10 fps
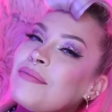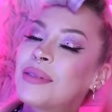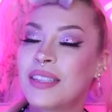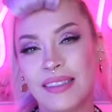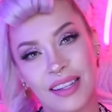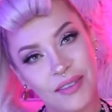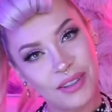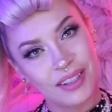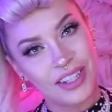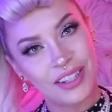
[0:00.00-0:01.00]
Please leave your
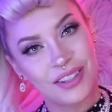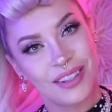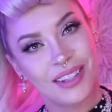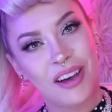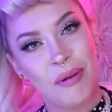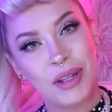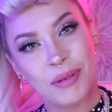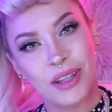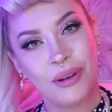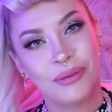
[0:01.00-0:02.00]
suggestions in the comments
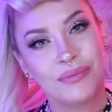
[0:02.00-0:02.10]
below.